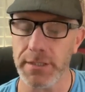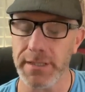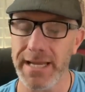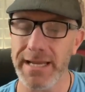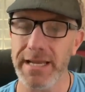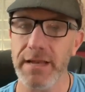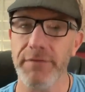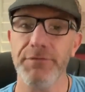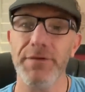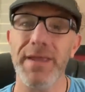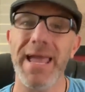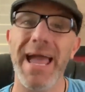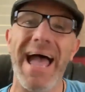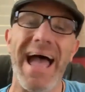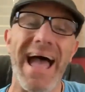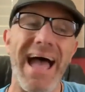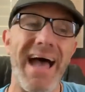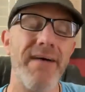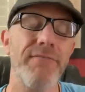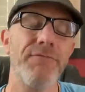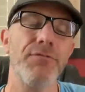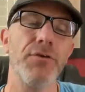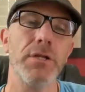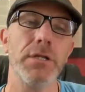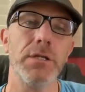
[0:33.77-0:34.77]
And if you
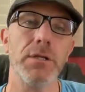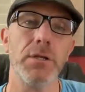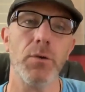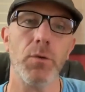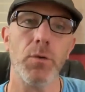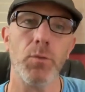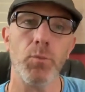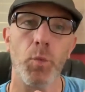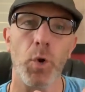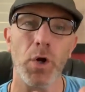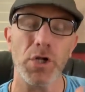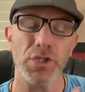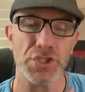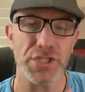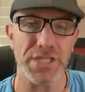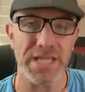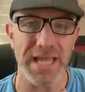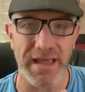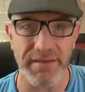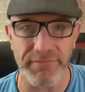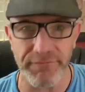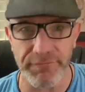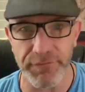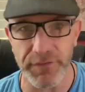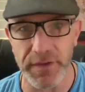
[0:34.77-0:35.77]
haven't watched
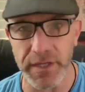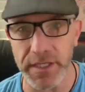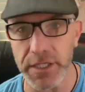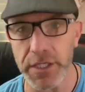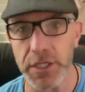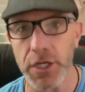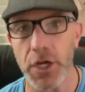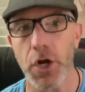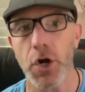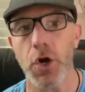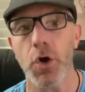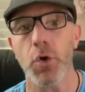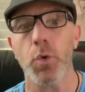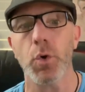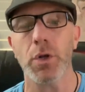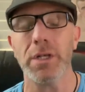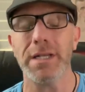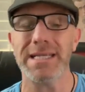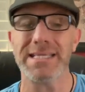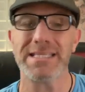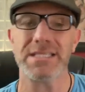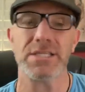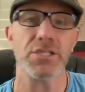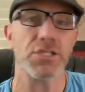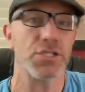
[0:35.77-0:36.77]
that video or
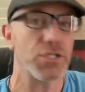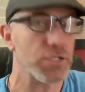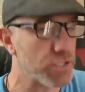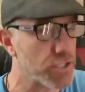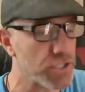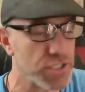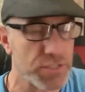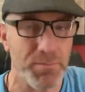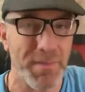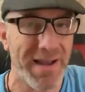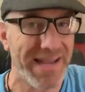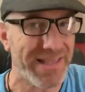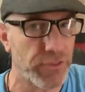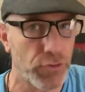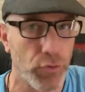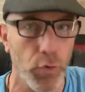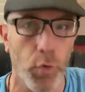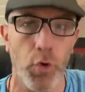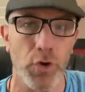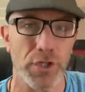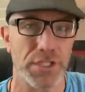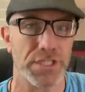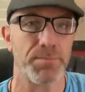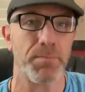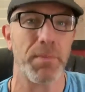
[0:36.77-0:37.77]
listened to just my
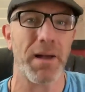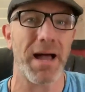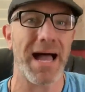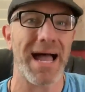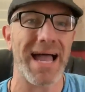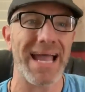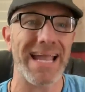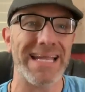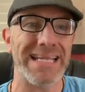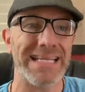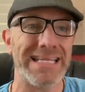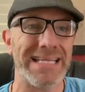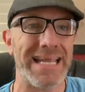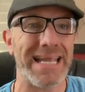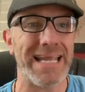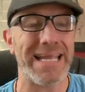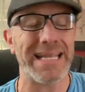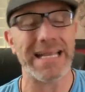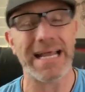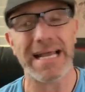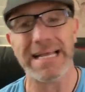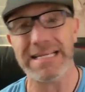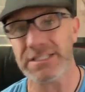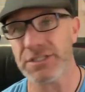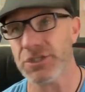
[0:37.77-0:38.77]
thoughts behind it,
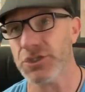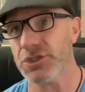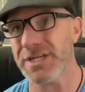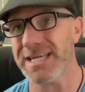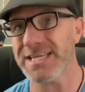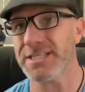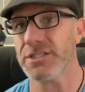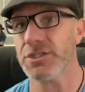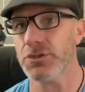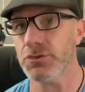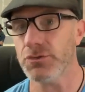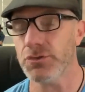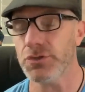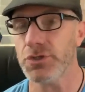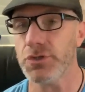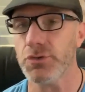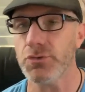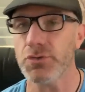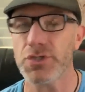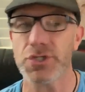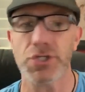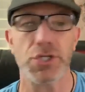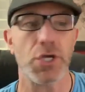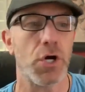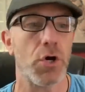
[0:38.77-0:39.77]
I suggest you do
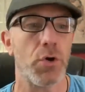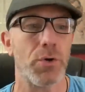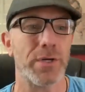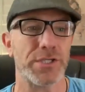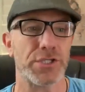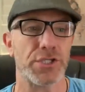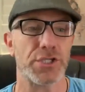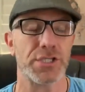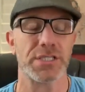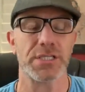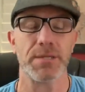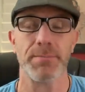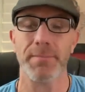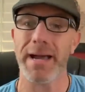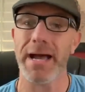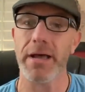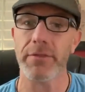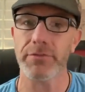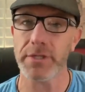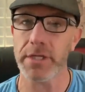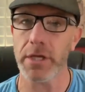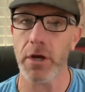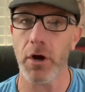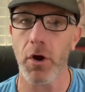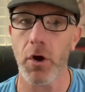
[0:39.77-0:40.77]
so. It's just
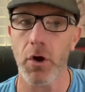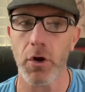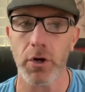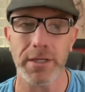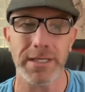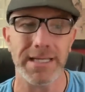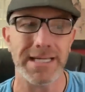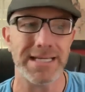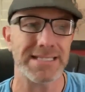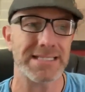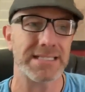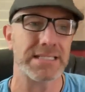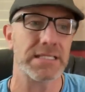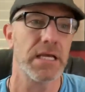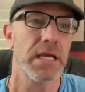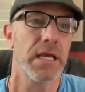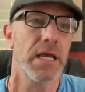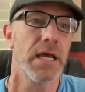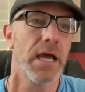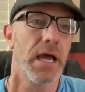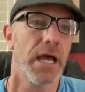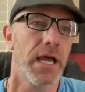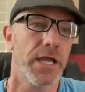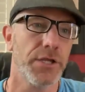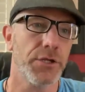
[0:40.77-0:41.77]
about the artist,
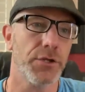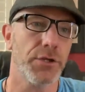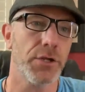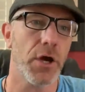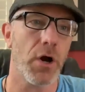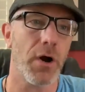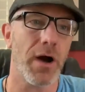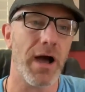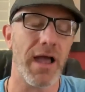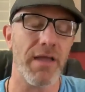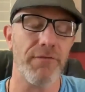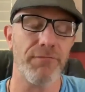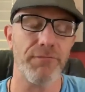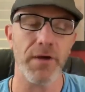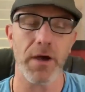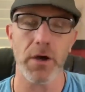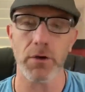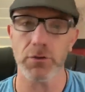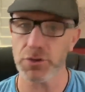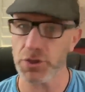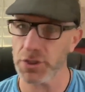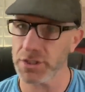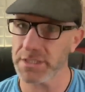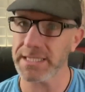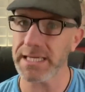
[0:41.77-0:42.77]
you know, I
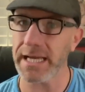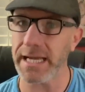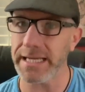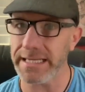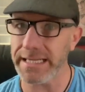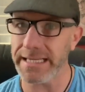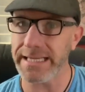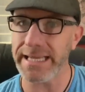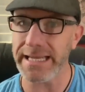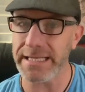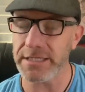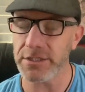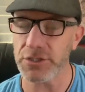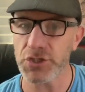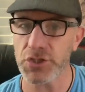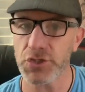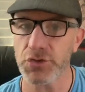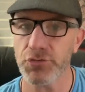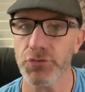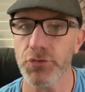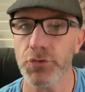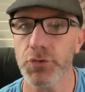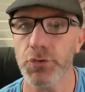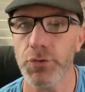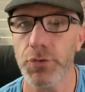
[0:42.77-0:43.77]
felt just kind of getting
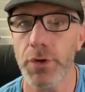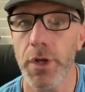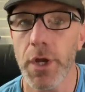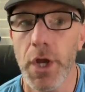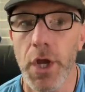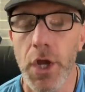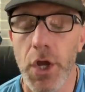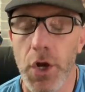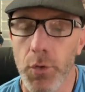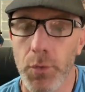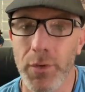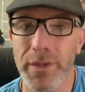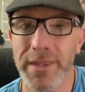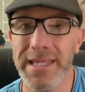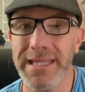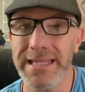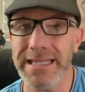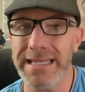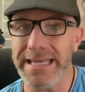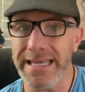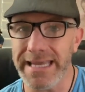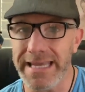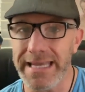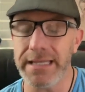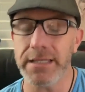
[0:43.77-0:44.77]
screwed within
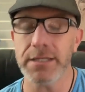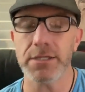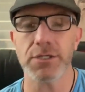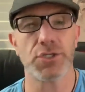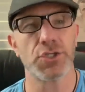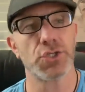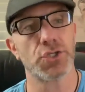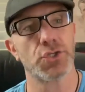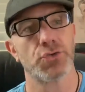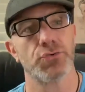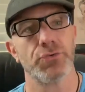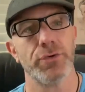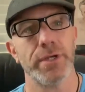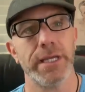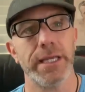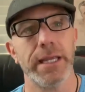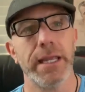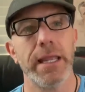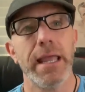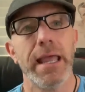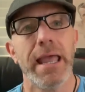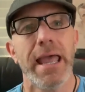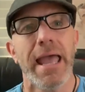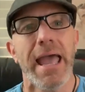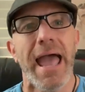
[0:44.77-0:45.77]
the industry.
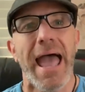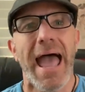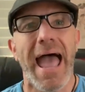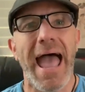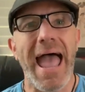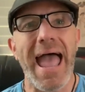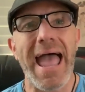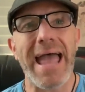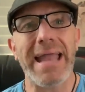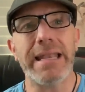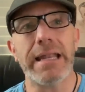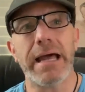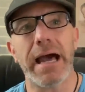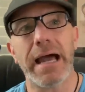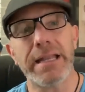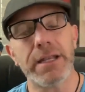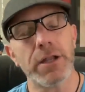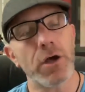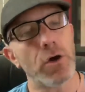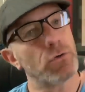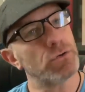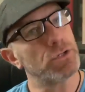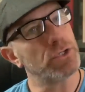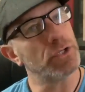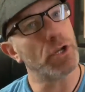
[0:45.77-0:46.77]
And I
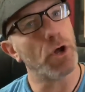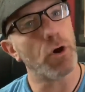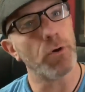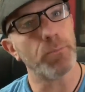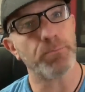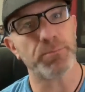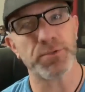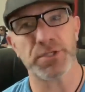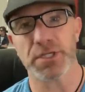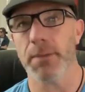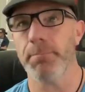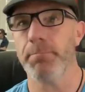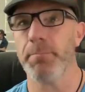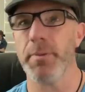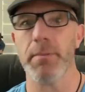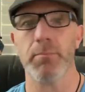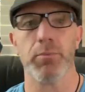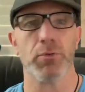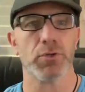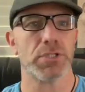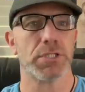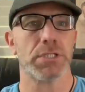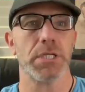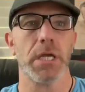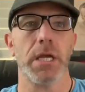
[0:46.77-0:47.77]
know, you know, some
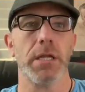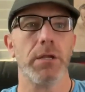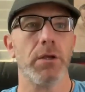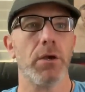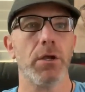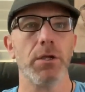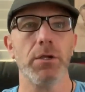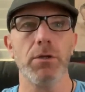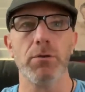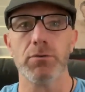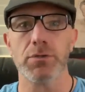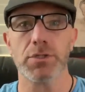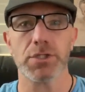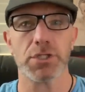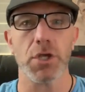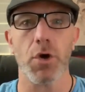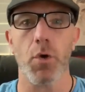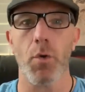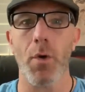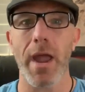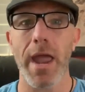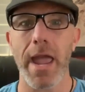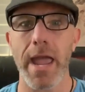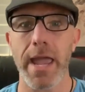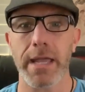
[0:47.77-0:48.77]
people said, oh, you were
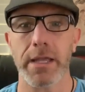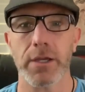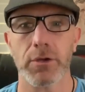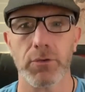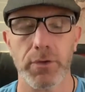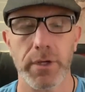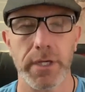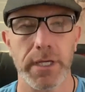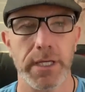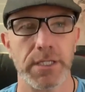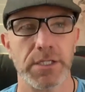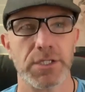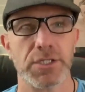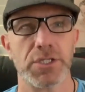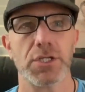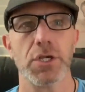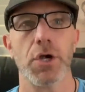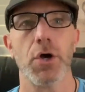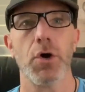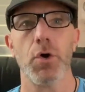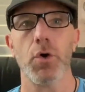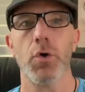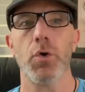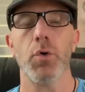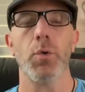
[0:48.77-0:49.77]
so angry and
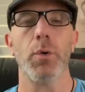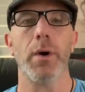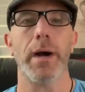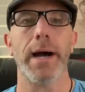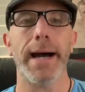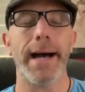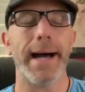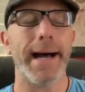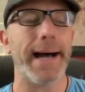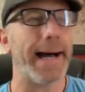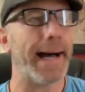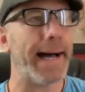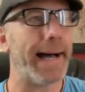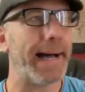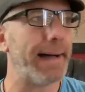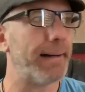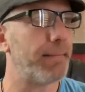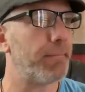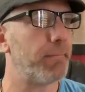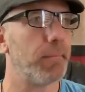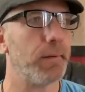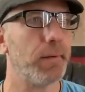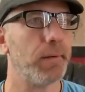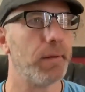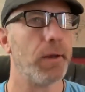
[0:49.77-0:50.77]
so,
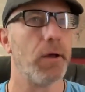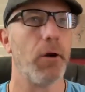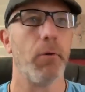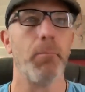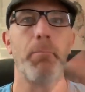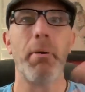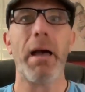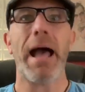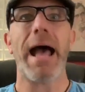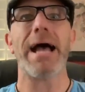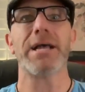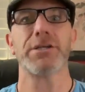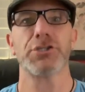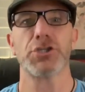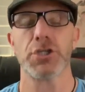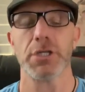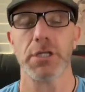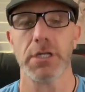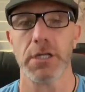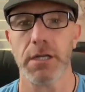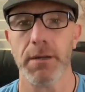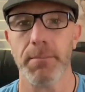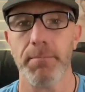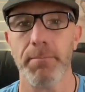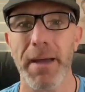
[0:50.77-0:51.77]

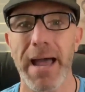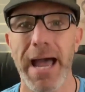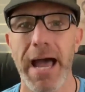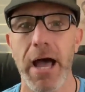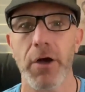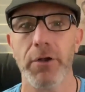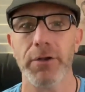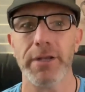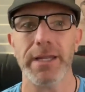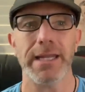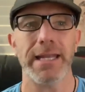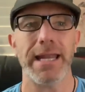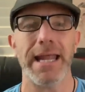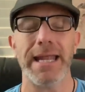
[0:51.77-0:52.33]
passionate about it.